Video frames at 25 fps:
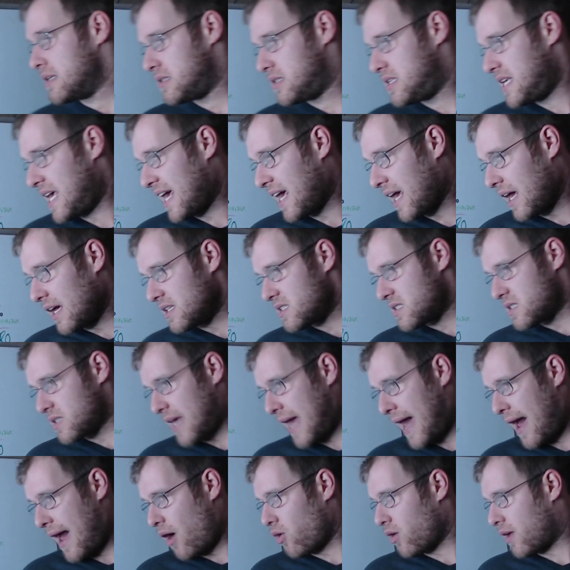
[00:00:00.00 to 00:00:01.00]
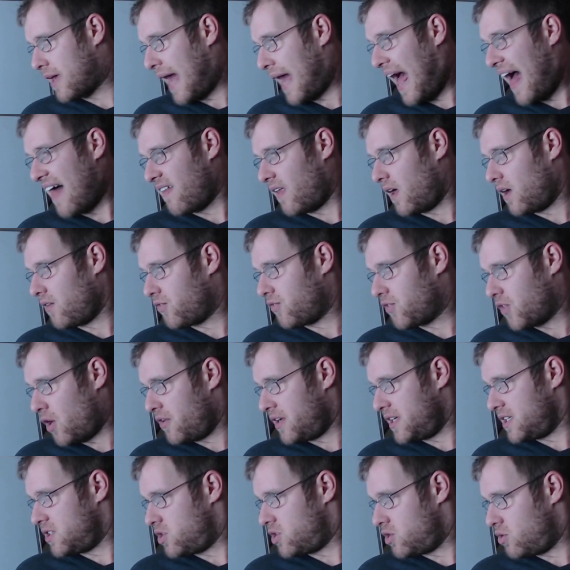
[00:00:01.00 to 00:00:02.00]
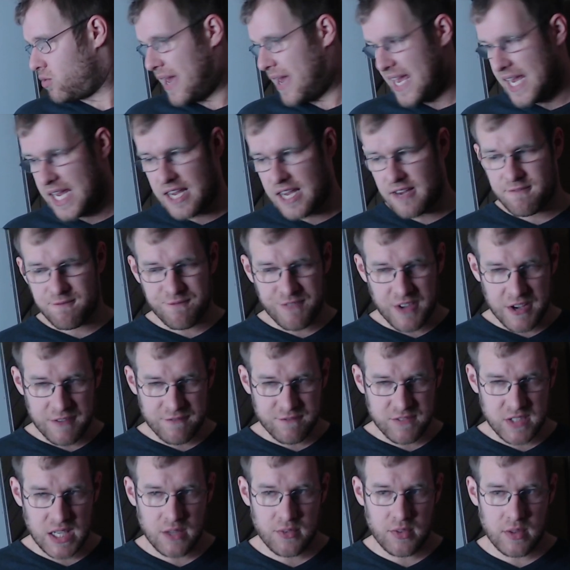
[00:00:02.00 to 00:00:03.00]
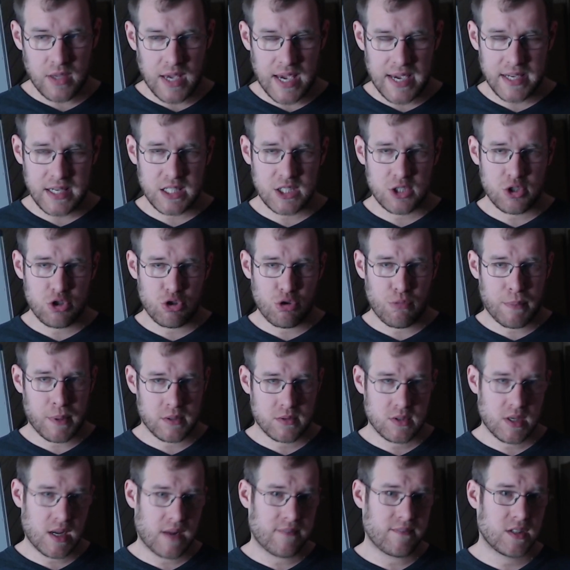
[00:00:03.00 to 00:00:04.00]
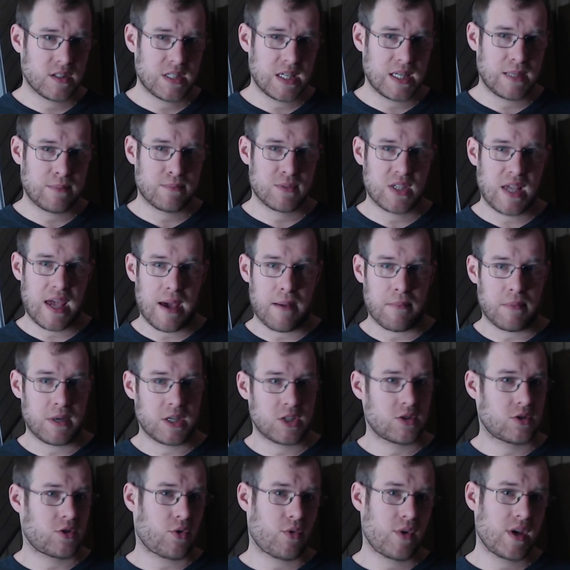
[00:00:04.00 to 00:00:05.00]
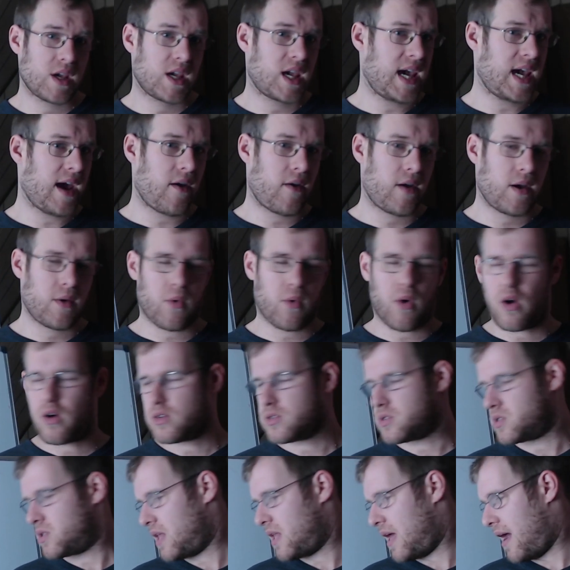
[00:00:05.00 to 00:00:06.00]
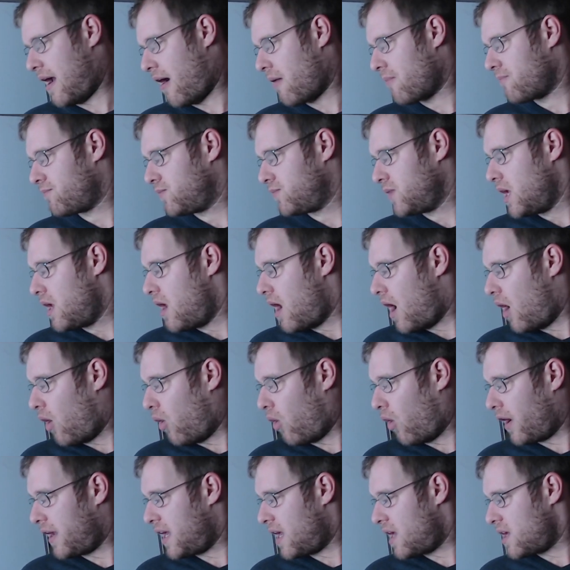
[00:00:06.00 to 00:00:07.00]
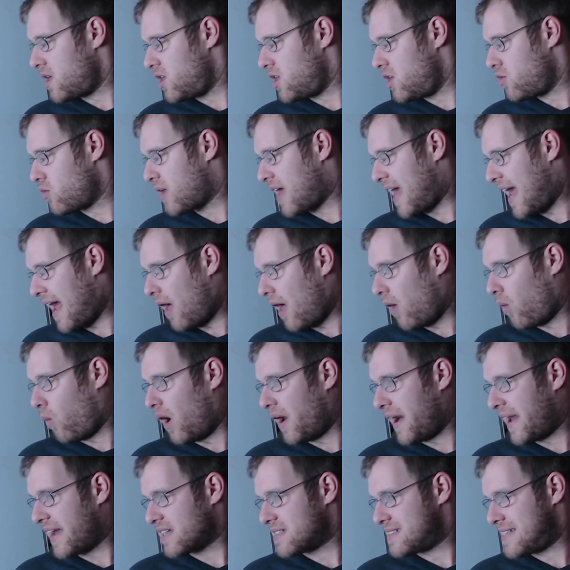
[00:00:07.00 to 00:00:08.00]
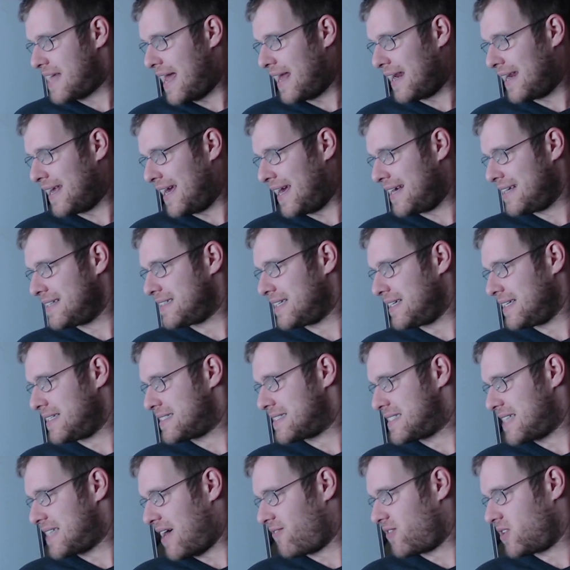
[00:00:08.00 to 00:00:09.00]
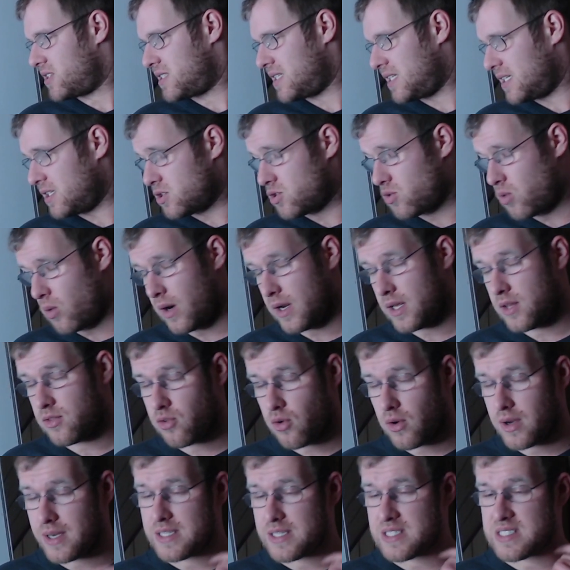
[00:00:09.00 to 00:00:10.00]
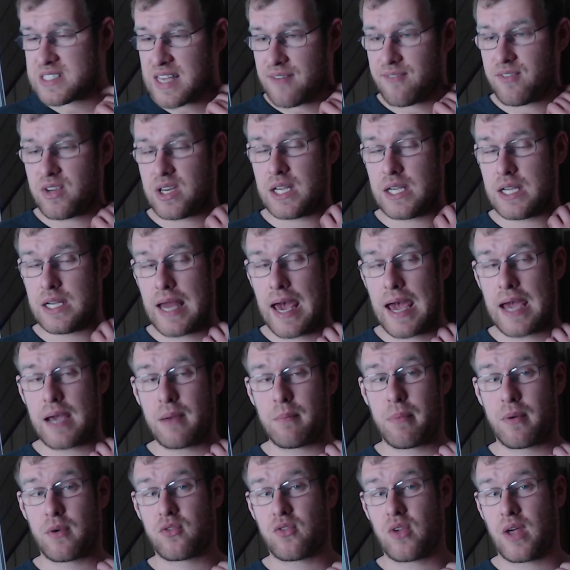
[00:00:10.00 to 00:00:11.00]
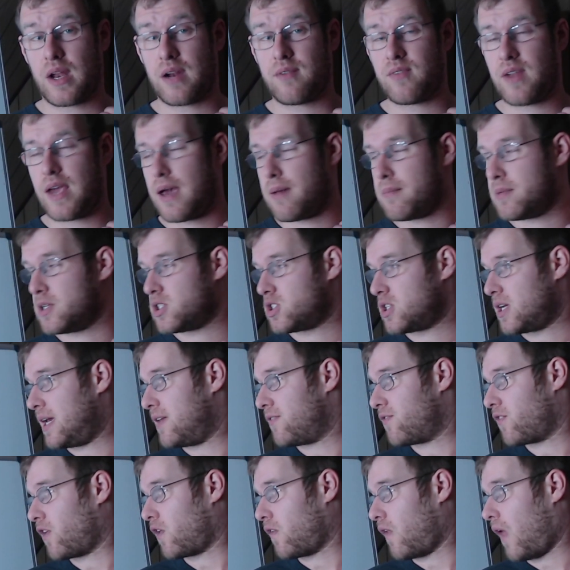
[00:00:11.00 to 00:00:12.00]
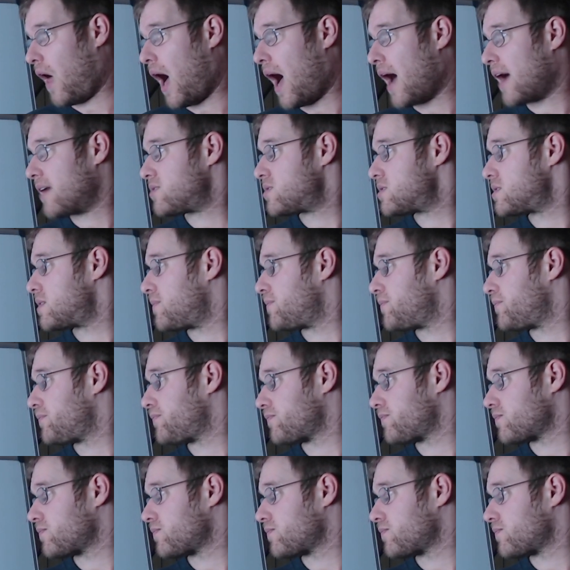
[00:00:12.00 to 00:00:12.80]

Zeka, Scout, Gala, thirty-two, eight, and fifty, eighty-two percent of the team's damage, three carry rolls there. Hoya, UCal, one X N, eighteen, seventeen, twenty-three, seventy-nine percent of damage in the loss.